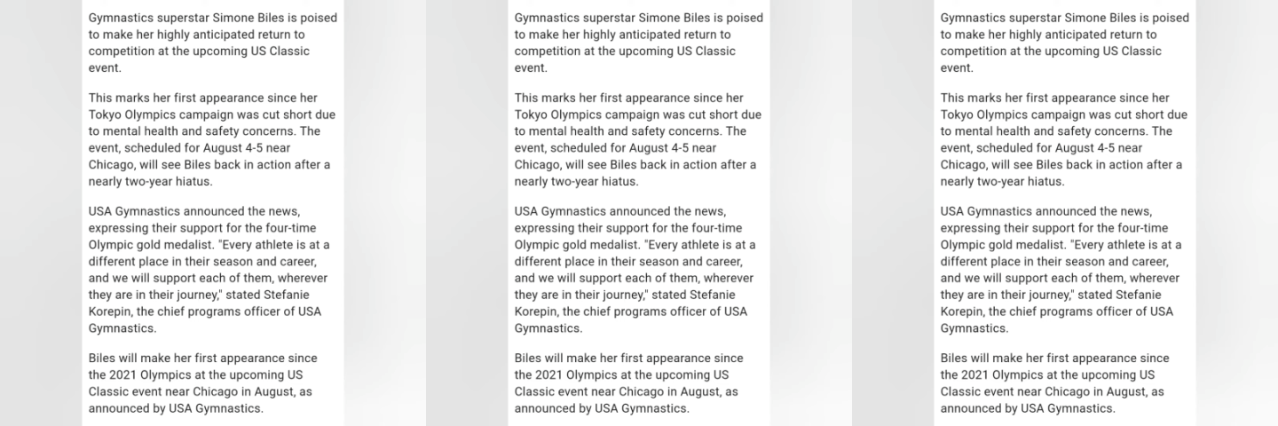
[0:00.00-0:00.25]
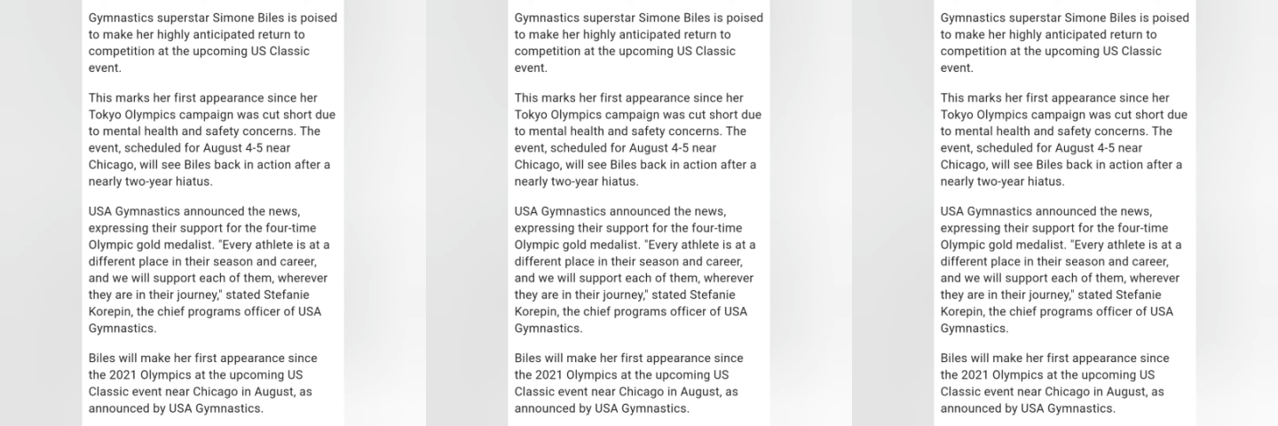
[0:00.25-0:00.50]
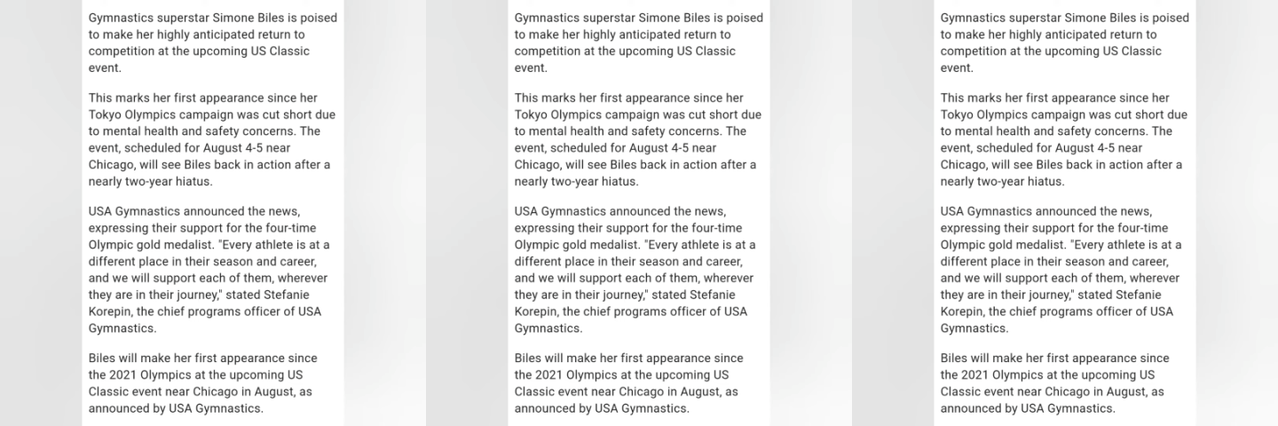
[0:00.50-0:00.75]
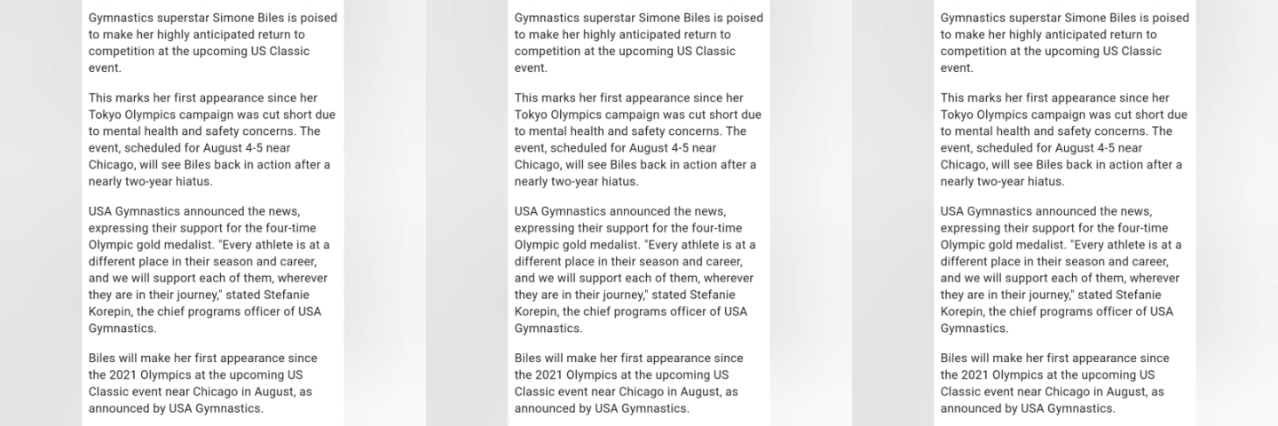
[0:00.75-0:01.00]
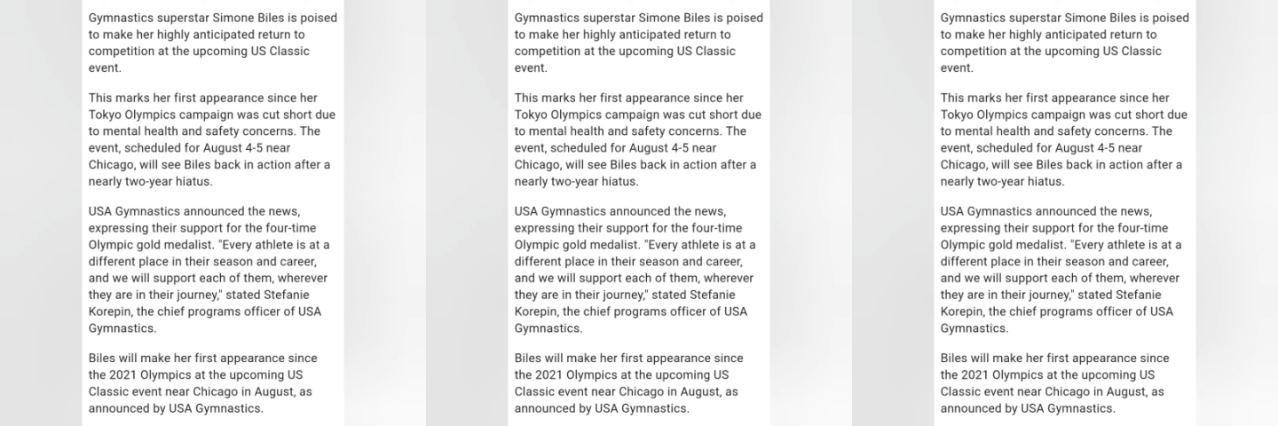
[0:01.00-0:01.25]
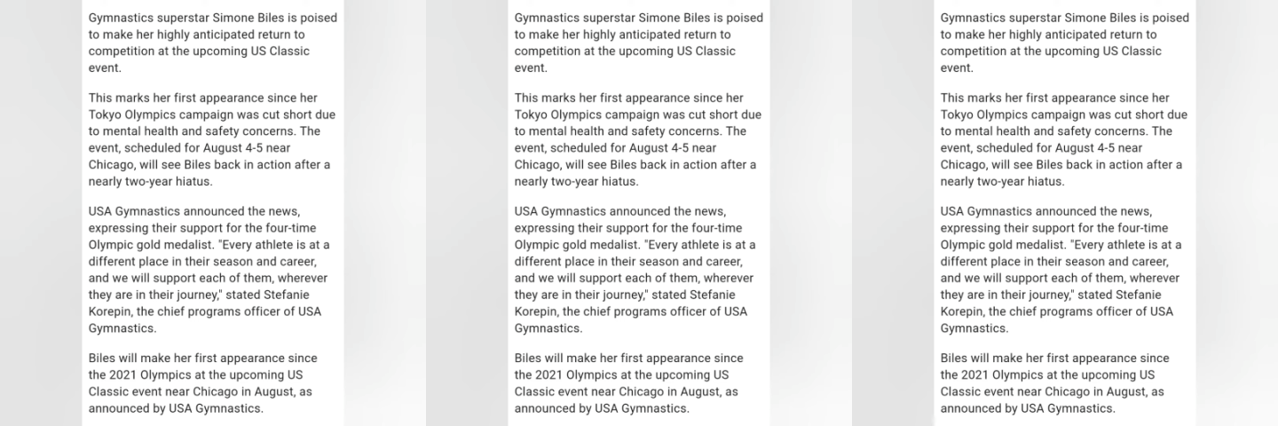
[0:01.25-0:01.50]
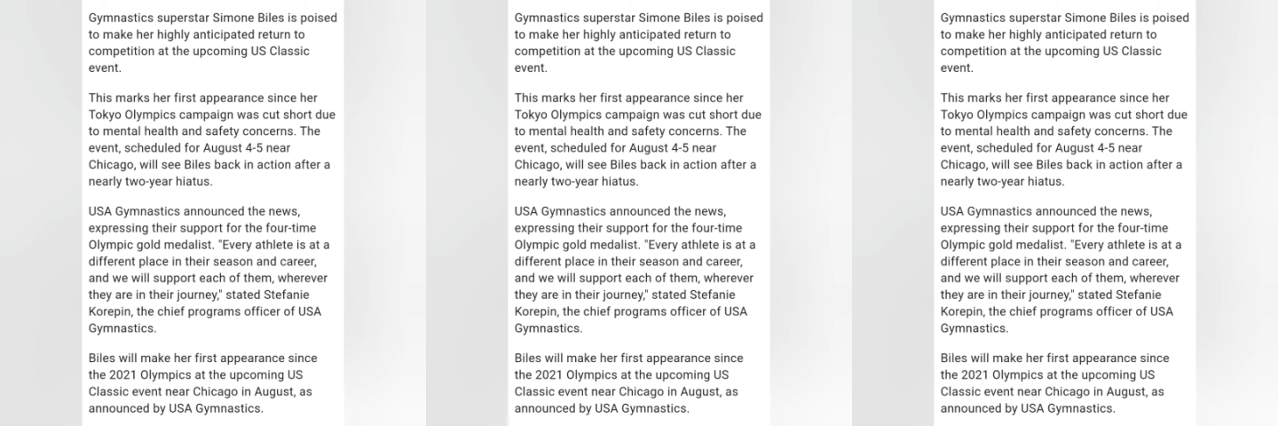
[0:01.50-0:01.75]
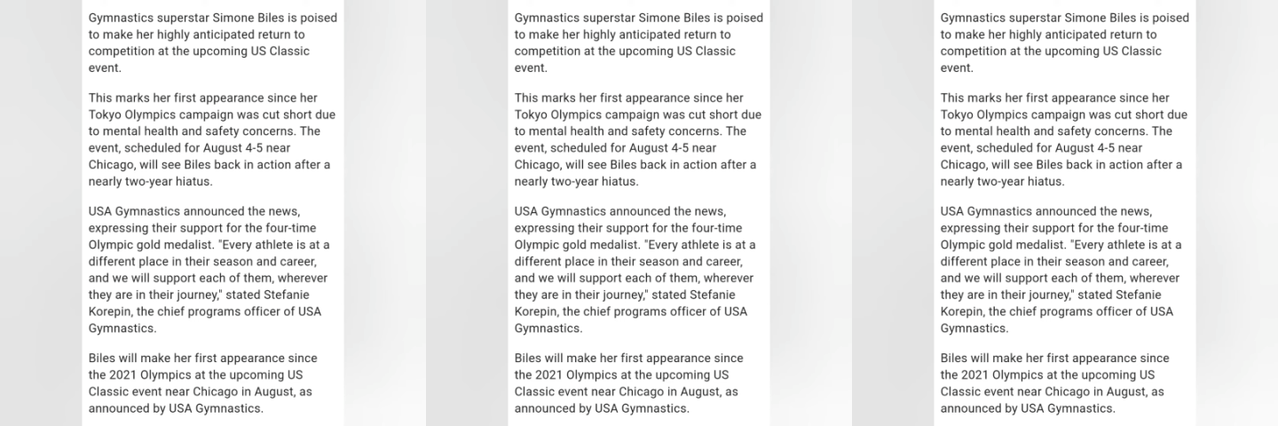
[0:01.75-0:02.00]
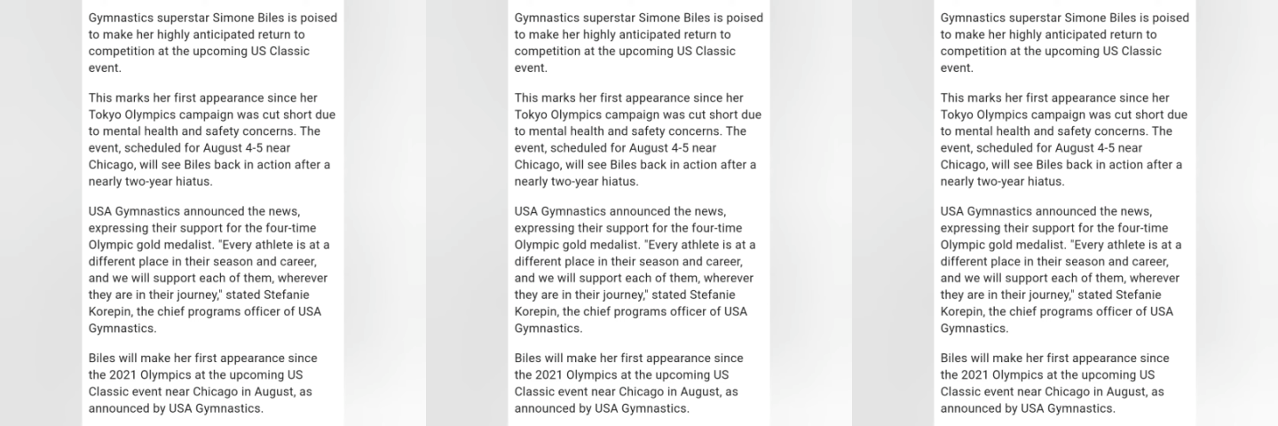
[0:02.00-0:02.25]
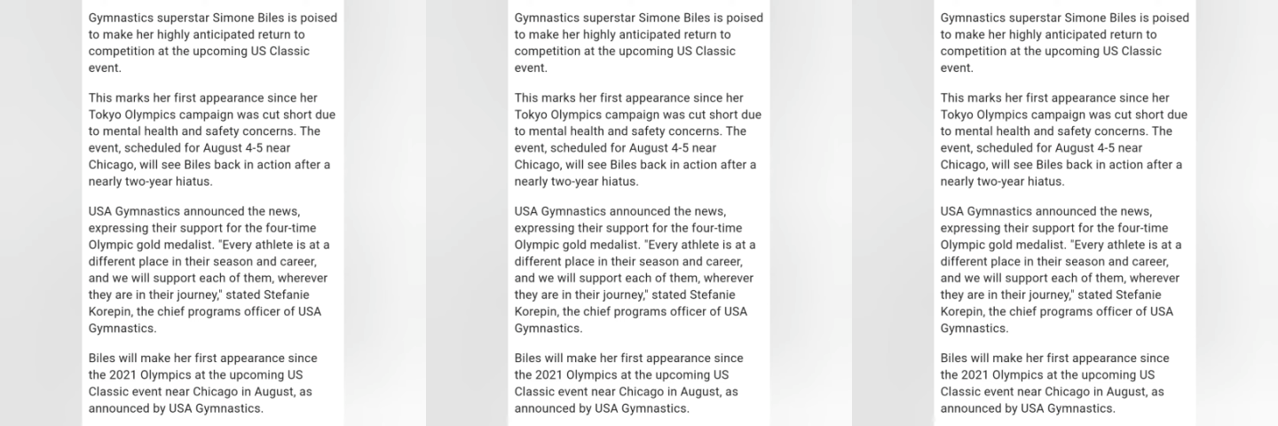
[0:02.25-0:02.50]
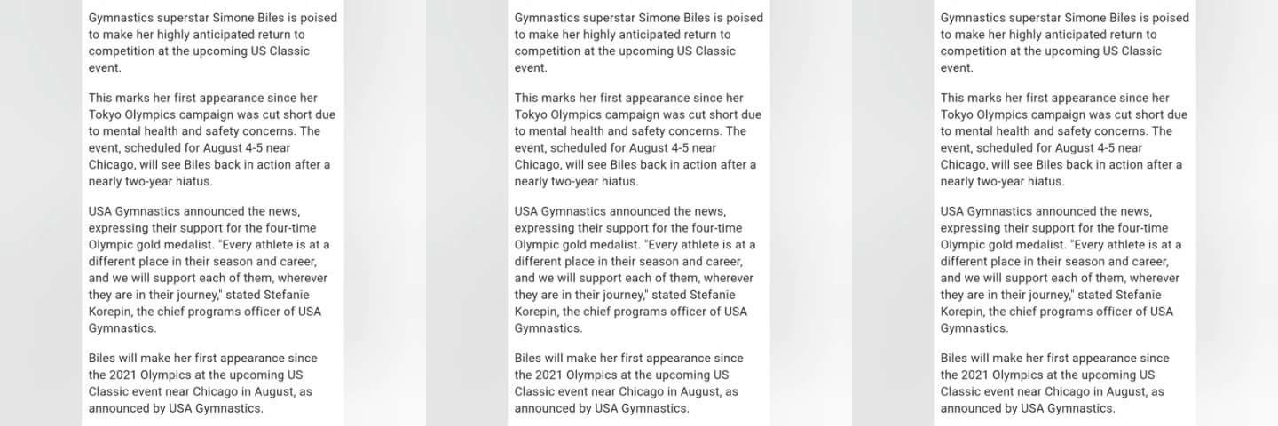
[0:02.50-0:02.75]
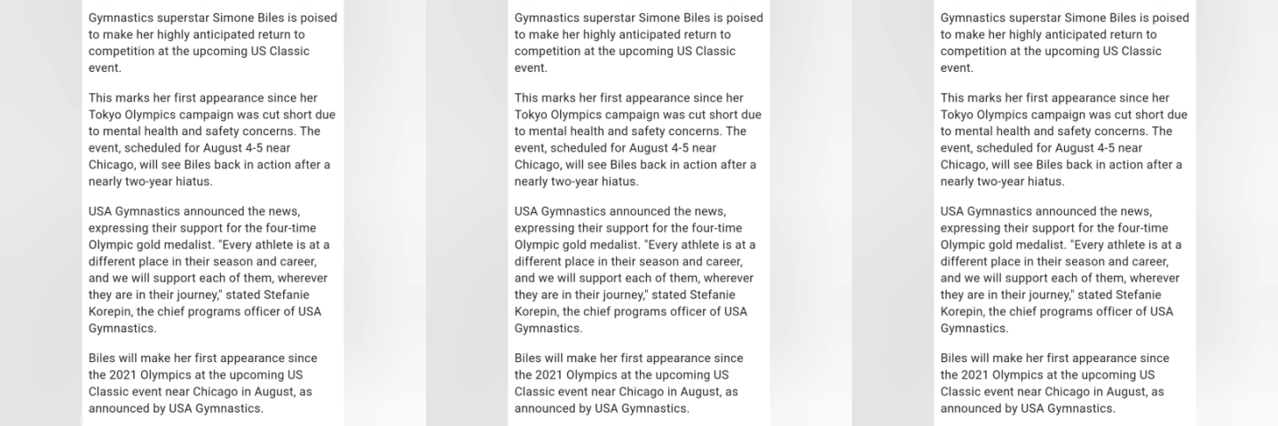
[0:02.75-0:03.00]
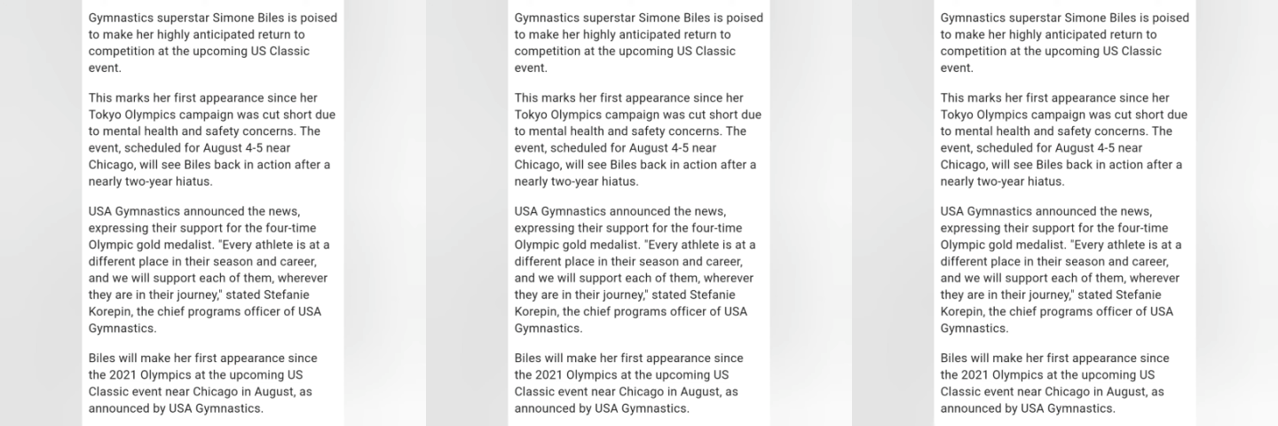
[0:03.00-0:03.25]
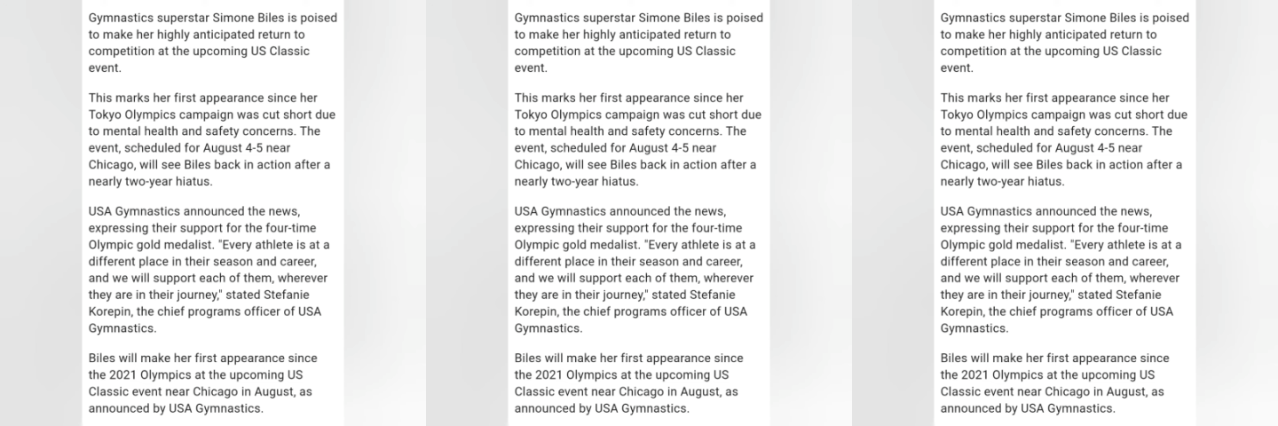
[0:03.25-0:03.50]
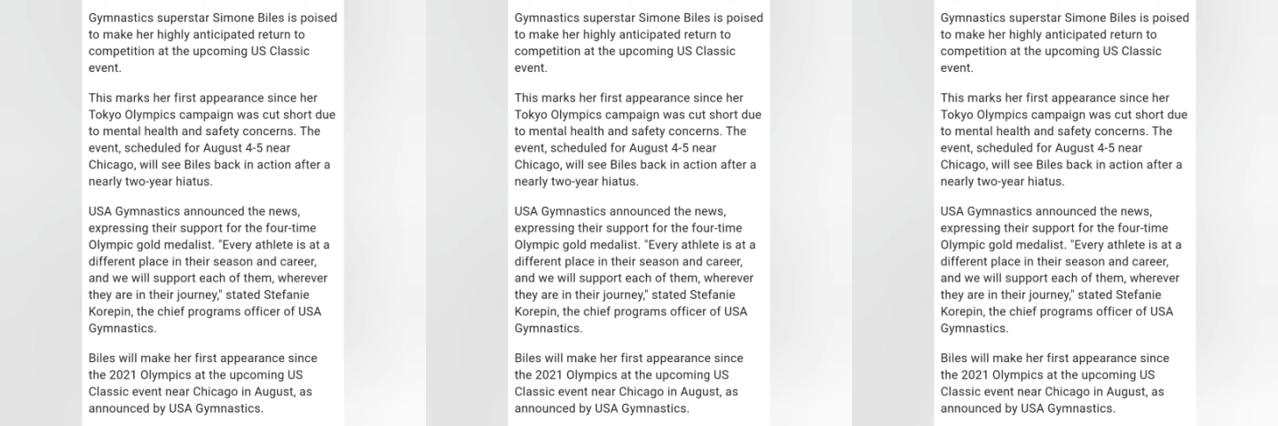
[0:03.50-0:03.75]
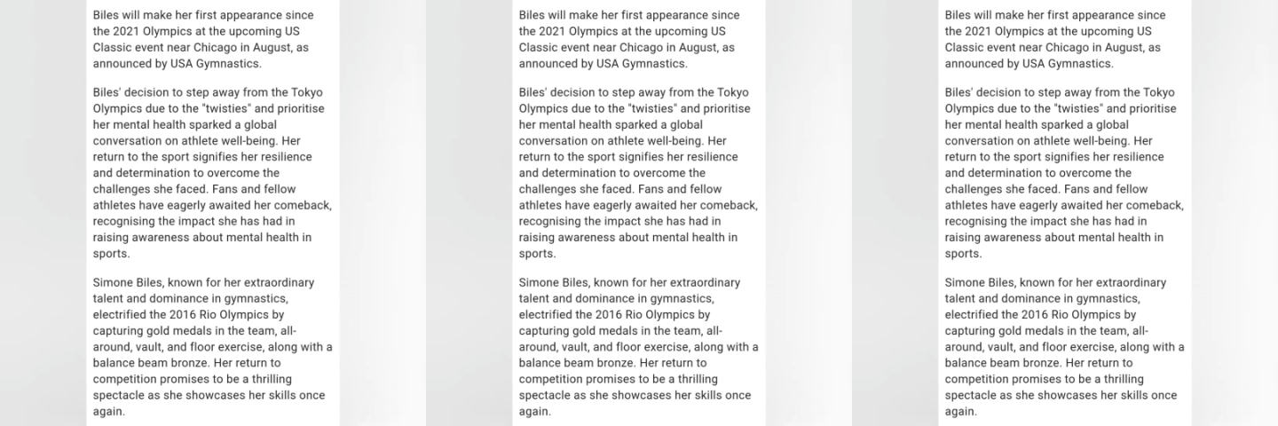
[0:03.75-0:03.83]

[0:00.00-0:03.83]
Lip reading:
Nobody's mouth can be seen.